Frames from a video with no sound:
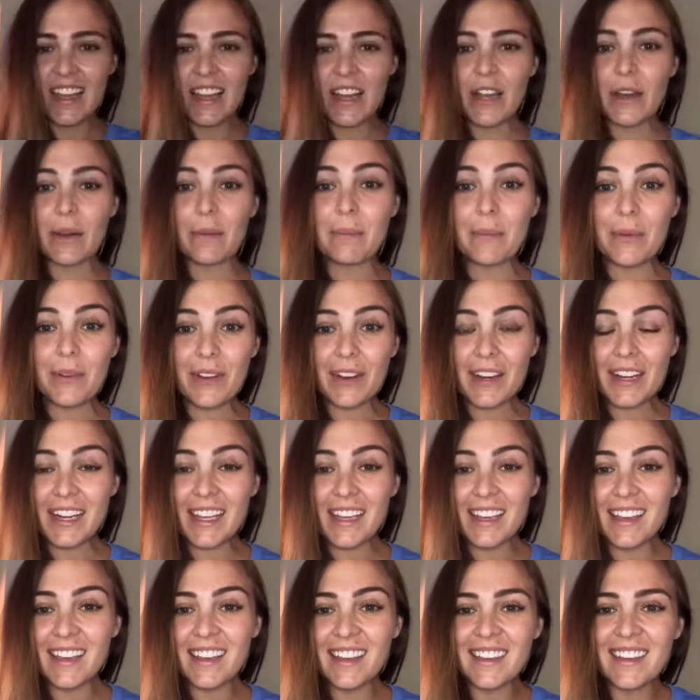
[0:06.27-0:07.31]
good
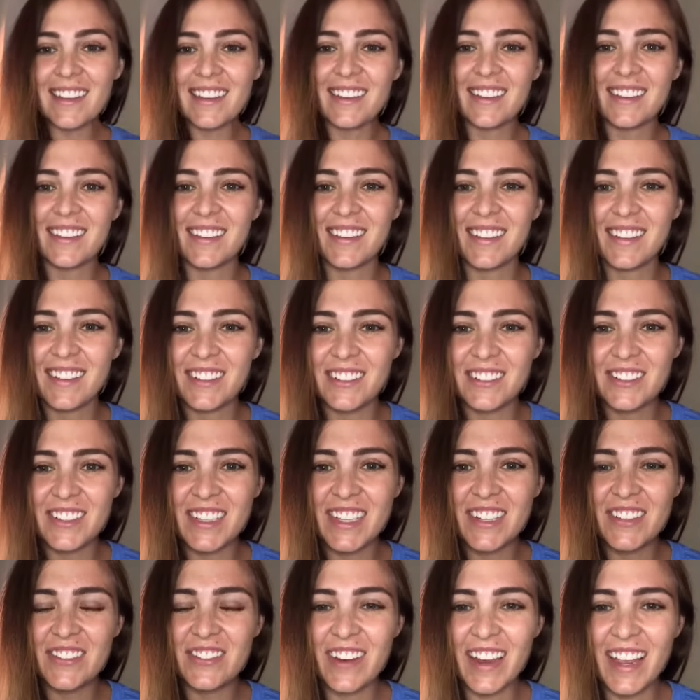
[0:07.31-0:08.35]
morning, you're doing
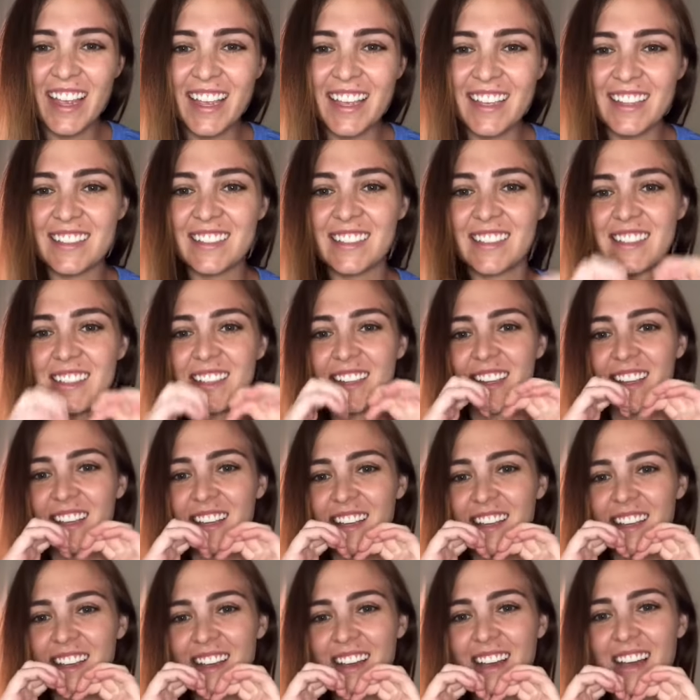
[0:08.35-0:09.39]
great.
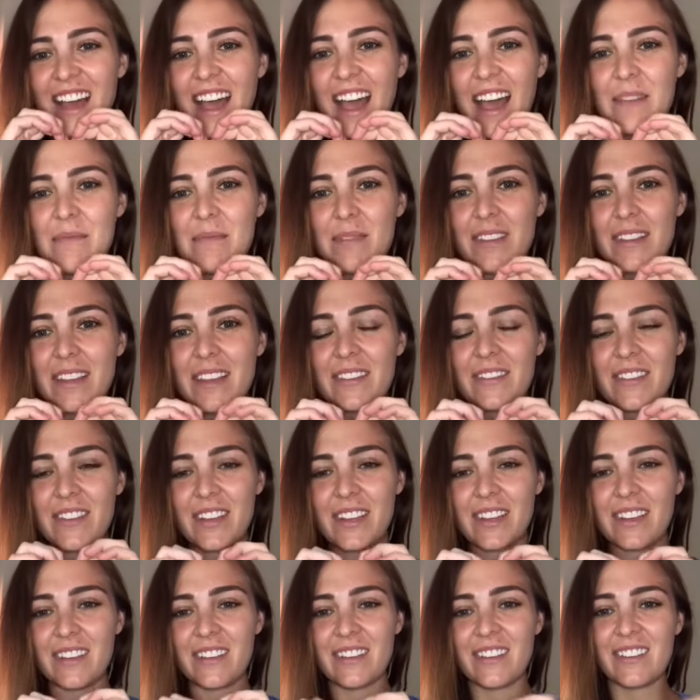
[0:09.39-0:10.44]
I believe in
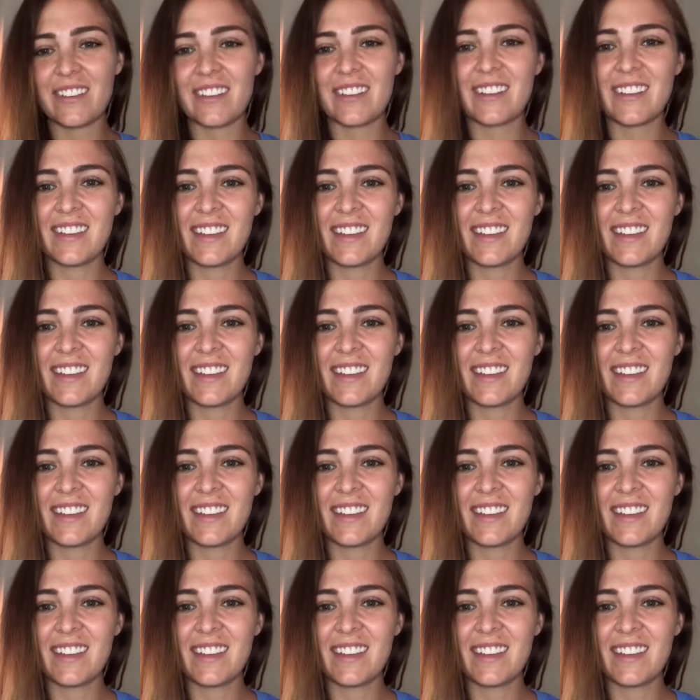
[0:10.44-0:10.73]
you.